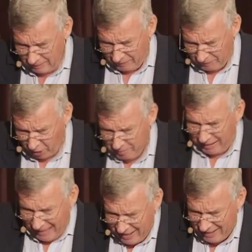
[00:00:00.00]
they've got to be
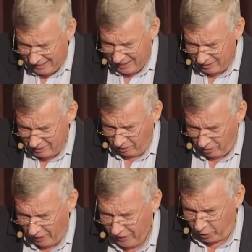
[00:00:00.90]
lending it
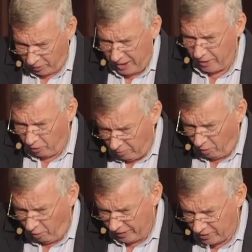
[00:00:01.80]
on either credit or
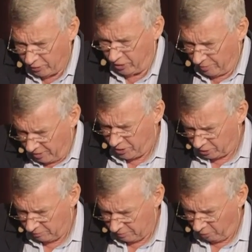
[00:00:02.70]
mortgages or
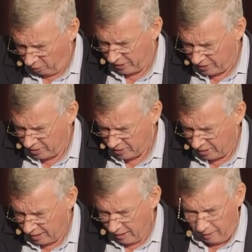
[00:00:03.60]
commercial mortgages
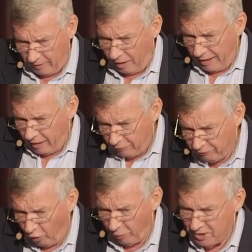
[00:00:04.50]
at
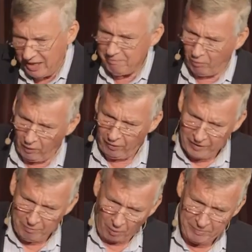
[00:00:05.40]
4% more than
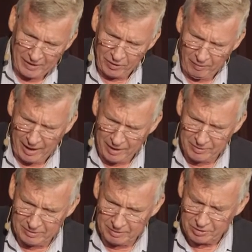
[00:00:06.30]
the mob down the
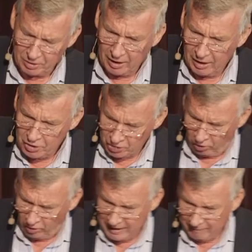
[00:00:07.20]
road.
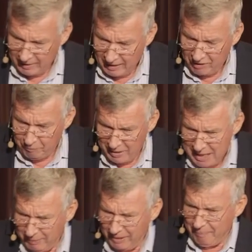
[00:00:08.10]
Surely, if
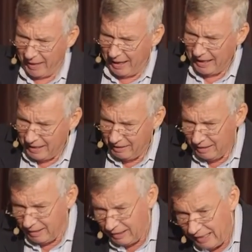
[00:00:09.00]
people are paying,
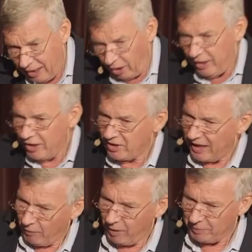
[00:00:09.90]
including,
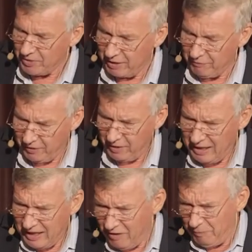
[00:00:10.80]
say, a 1%
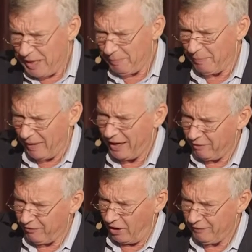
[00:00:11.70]
fee, if people are paying
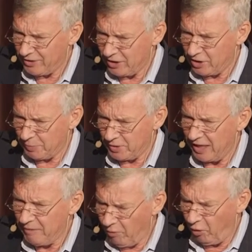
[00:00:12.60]
5 or
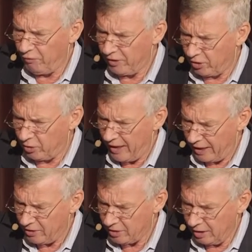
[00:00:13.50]
6% more for
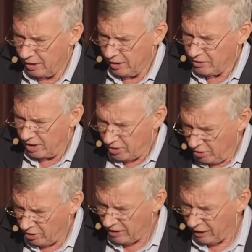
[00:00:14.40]
credit so
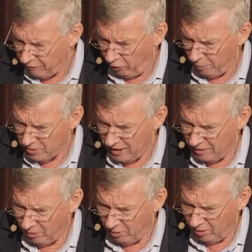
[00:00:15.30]
you can get
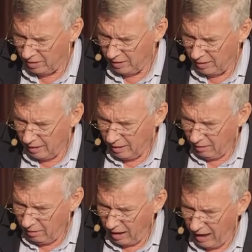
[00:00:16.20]
4% more,
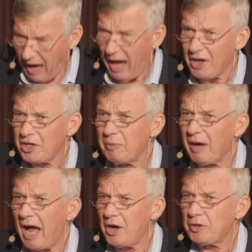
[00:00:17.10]
aren't you
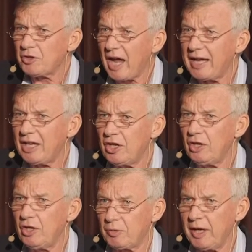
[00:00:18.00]
taking
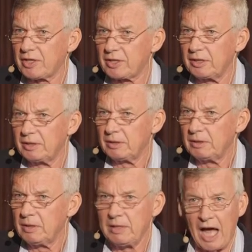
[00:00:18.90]
huge risk?
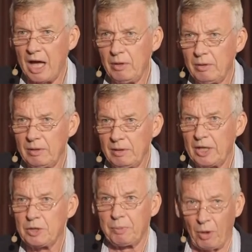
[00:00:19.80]
No,
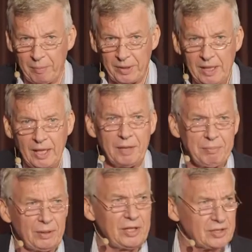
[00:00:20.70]
it's property and a
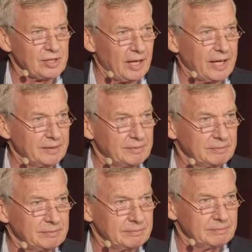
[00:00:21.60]
building society.
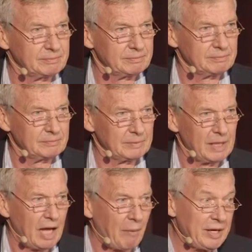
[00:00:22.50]

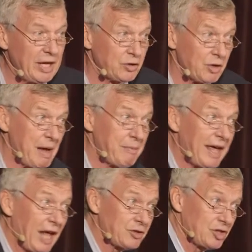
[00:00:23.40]
And we need to remember
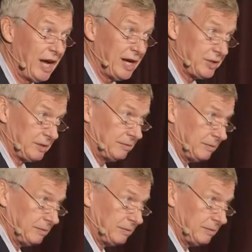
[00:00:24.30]
that hasn't changed.